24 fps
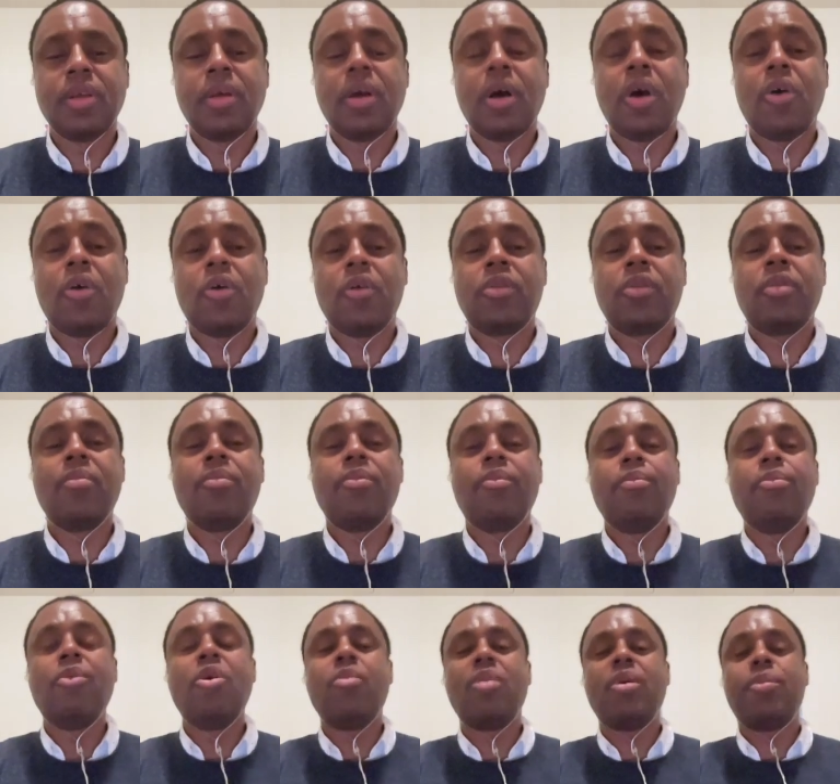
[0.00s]
Oh, the
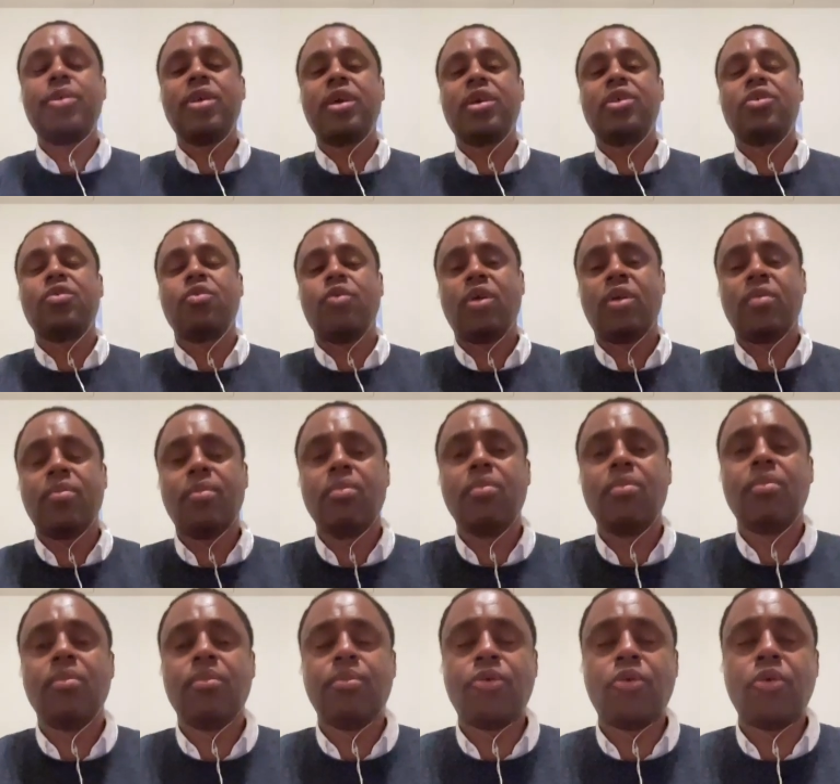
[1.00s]
MoMA PS1
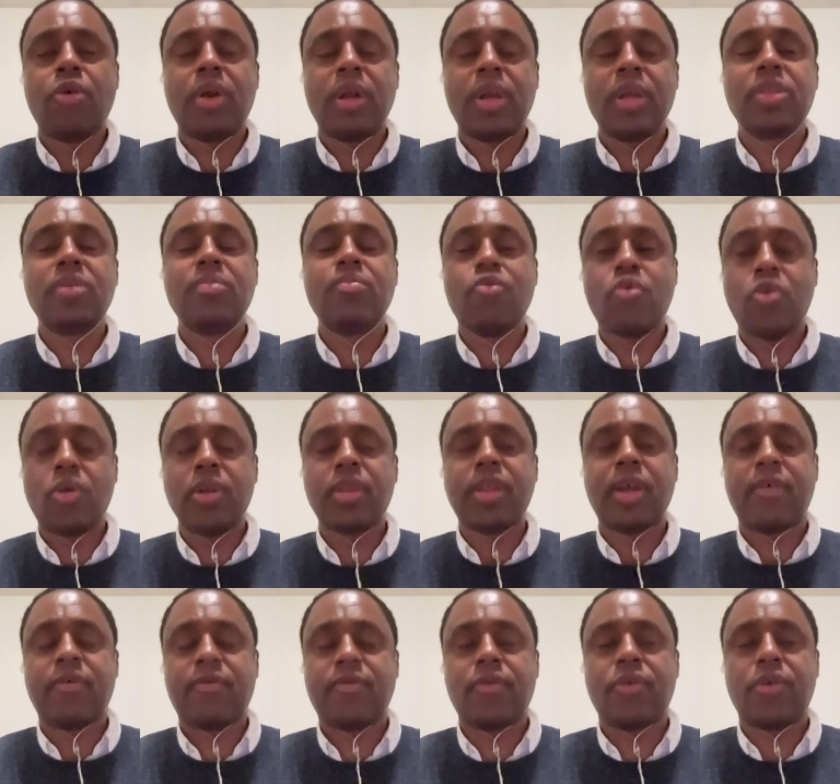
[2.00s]
board is more
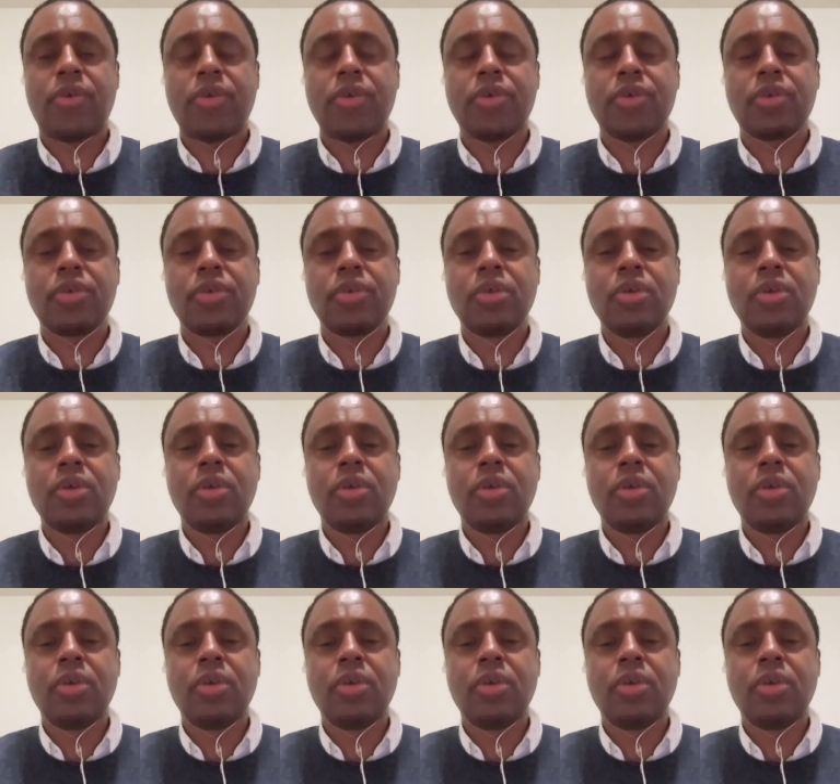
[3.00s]
diverse